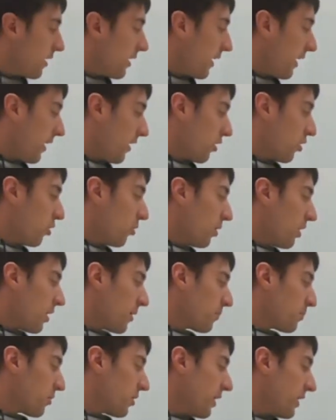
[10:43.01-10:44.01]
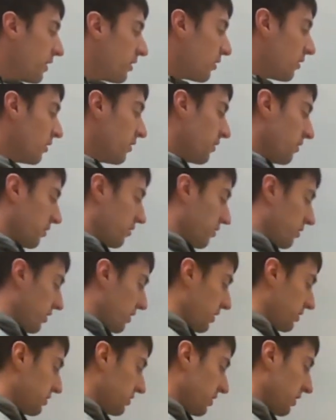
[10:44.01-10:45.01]
Arrow operator,
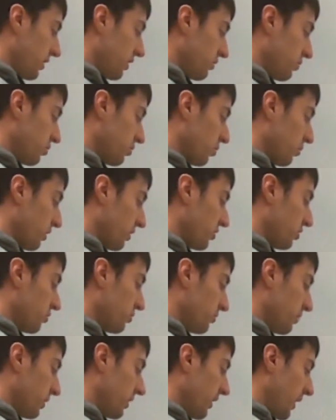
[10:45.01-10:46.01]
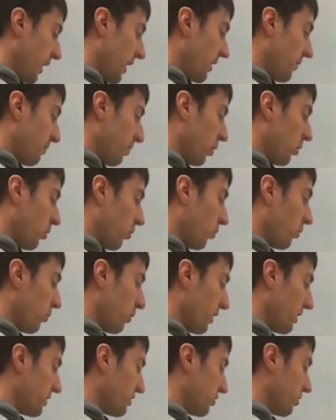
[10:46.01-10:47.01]
this is going to be a
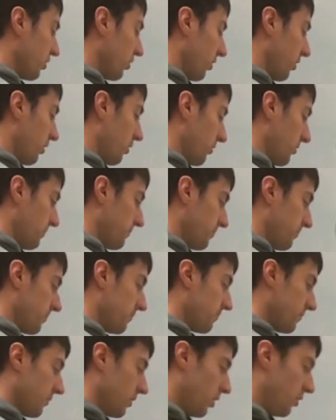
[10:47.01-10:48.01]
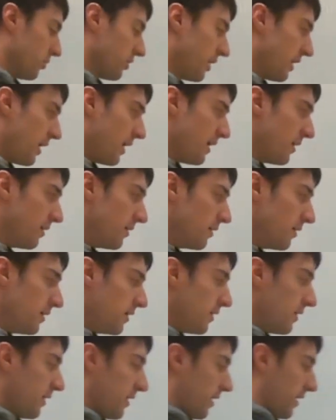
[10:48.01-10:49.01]
pointer, okay?
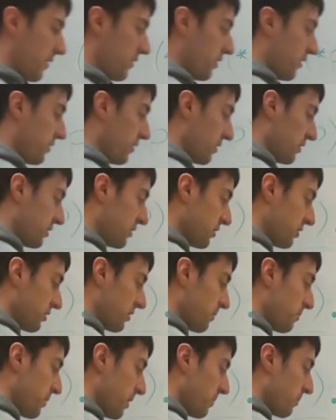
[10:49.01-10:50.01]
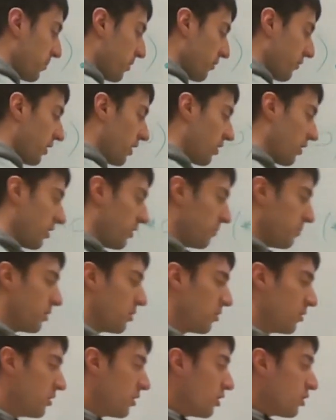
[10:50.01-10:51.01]
And then this is the member
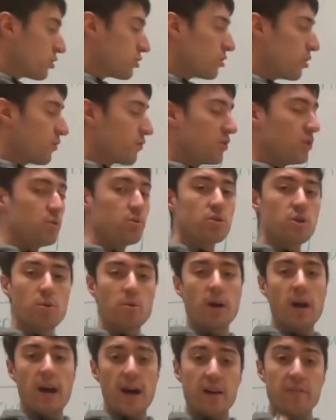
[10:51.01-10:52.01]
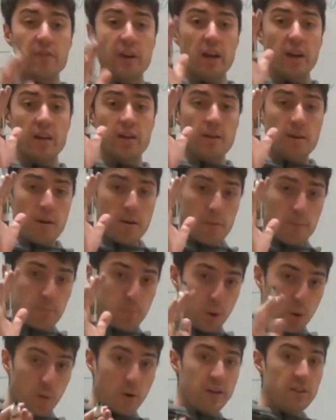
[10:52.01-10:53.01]
variable. So if you don't have a
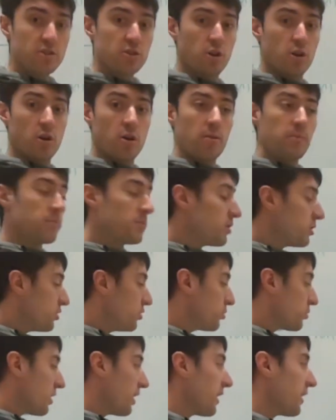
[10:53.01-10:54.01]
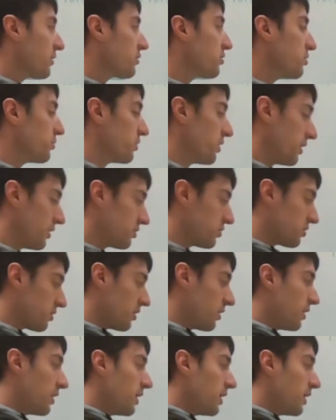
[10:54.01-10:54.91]
pointer, you can't do this.